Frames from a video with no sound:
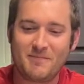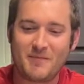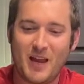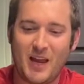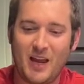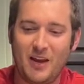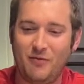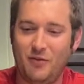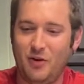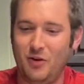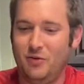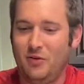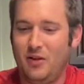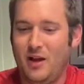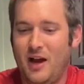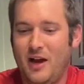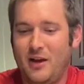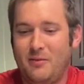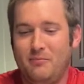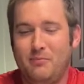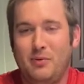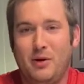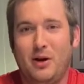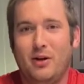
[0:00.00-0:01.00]
If you
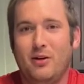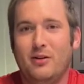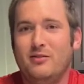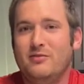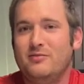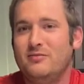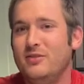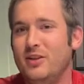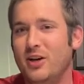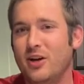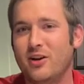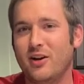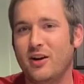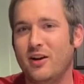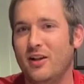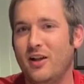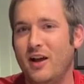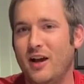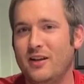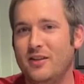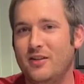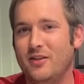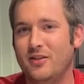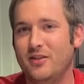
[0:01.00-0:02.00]
like beer, you're going to
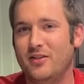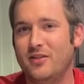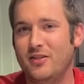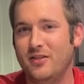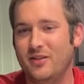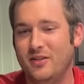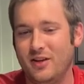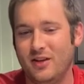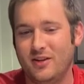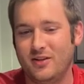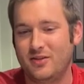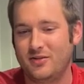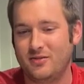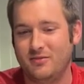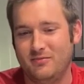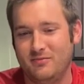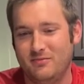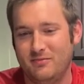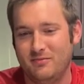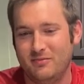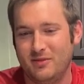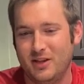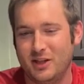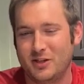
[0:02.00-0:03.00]
like this
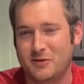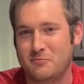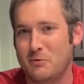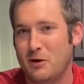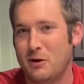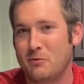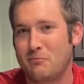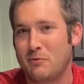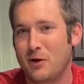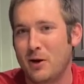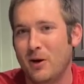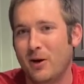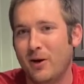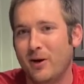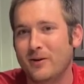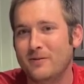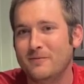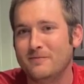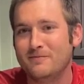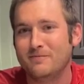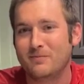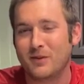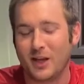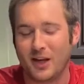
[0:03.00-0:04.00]
beer, period.
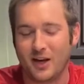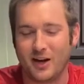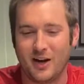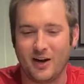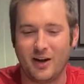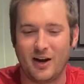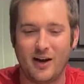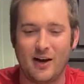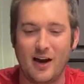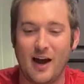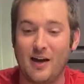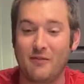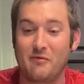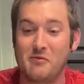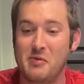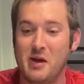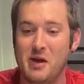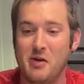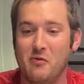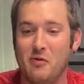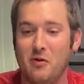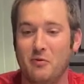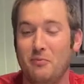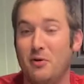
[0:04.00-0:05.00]
You know, I haven't
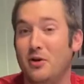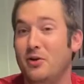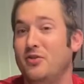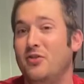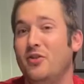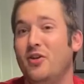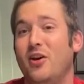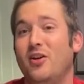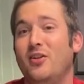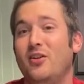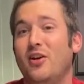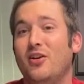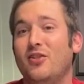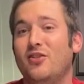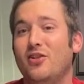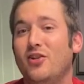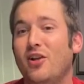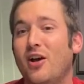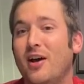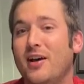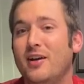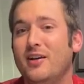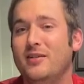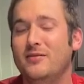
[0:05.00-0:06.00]
met one person that doesn't
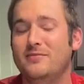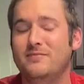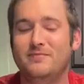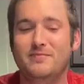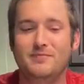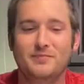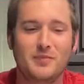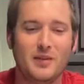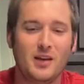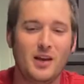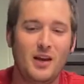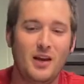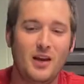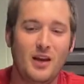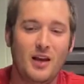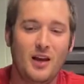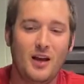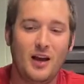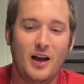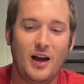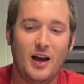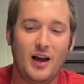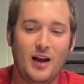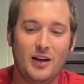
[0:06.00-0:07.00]
like it.
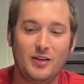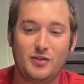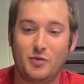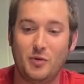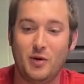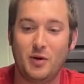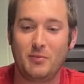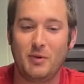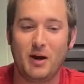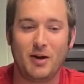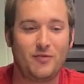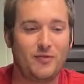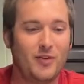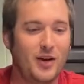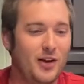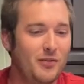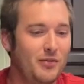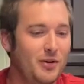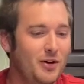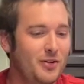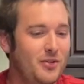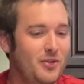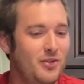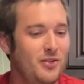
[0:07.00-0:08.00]
It's one of my
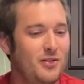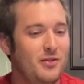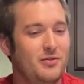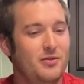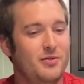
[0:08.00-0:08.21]
favorites.